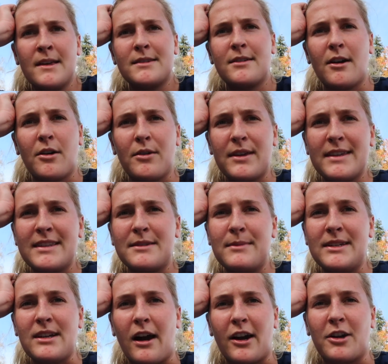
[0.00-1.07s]
So this is
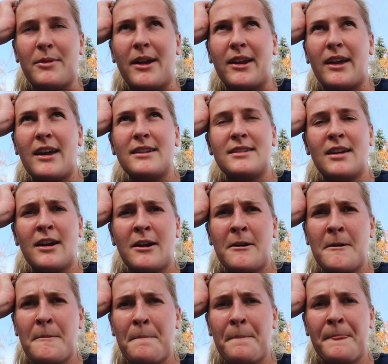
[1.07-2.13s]
me documenting it.
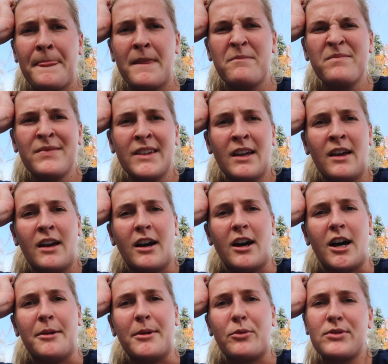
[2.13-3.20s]

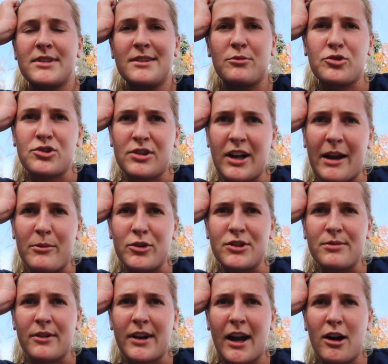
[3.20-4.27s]
It wasn't the most
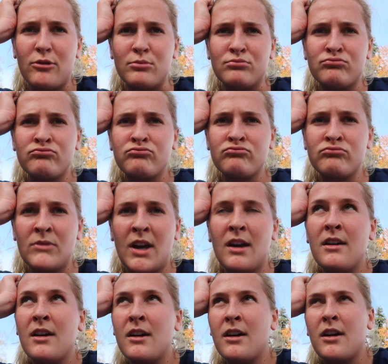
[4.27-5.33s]
glamorous workout.
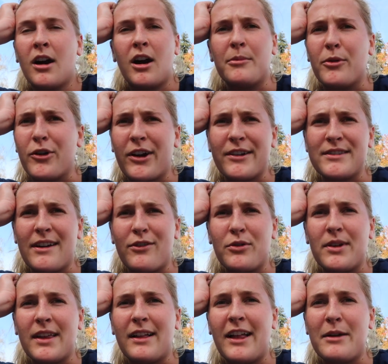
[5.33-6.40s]
Are my workouts ever
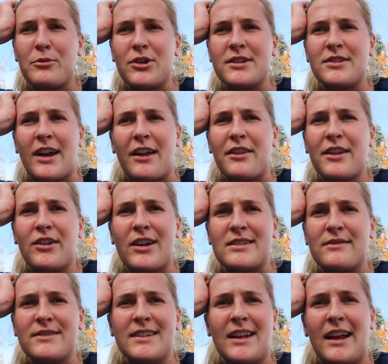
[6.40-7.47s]
really glamorous? I don't think you
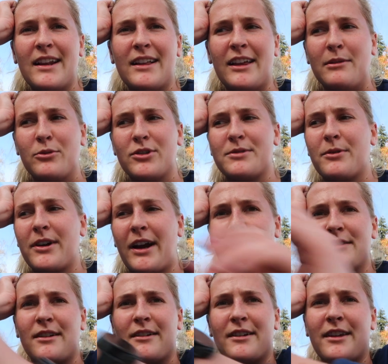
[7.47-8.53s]
guys have seen any glamorous
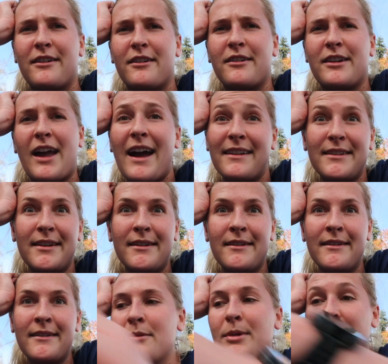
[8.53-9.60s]
workouts on here yet,
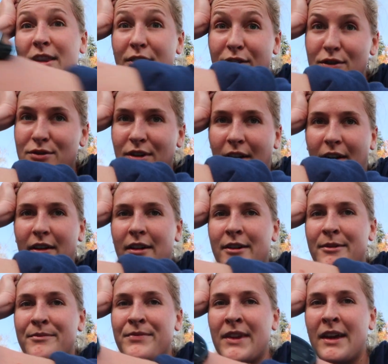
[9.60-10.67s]
but in the future,
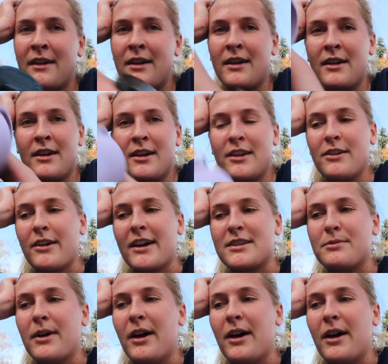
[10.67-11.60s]
you guys